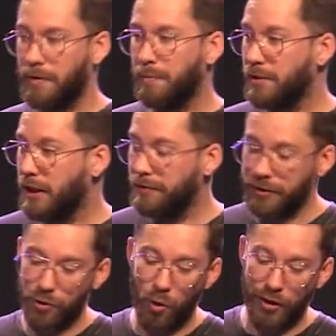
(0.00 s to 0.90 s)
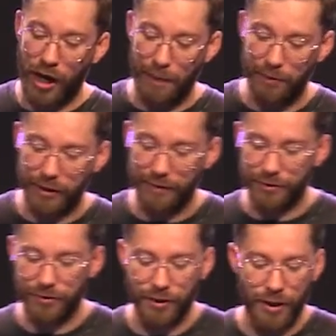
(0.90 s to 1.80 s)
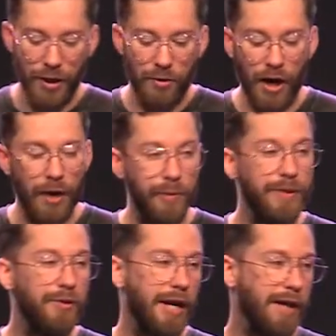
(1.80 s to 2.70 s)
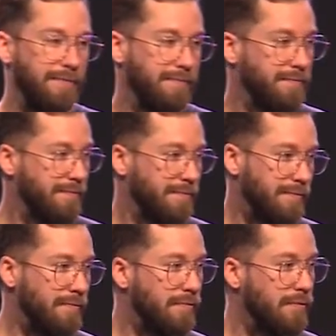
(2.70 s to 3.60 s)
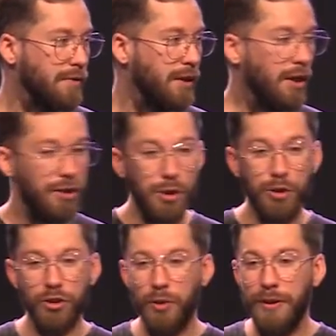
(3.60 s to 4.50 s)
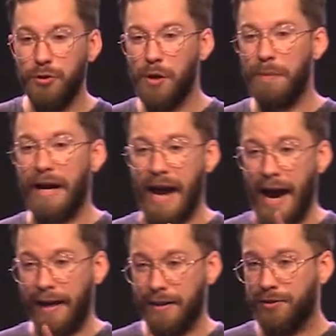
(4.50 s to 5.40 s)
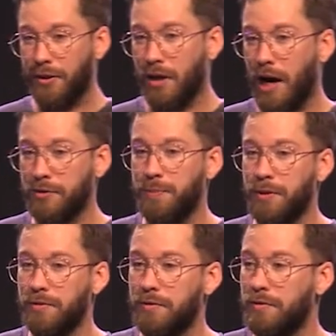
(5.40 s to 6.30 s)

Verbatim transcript: believers or non believers. Well, how do we do that? Usually we do it by adding to the gospel.